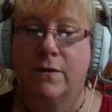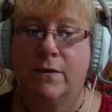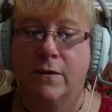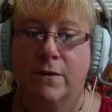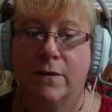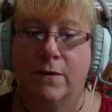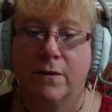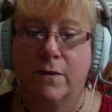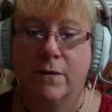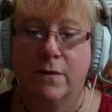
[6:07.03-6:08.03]

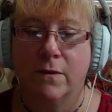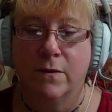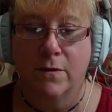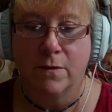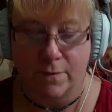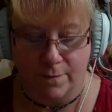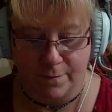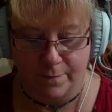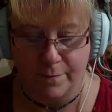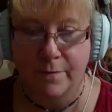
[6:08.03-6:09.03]

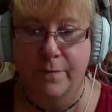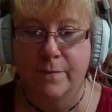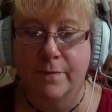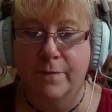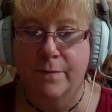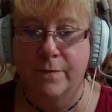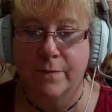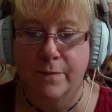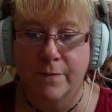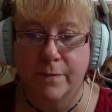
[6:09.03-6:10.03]
(silence)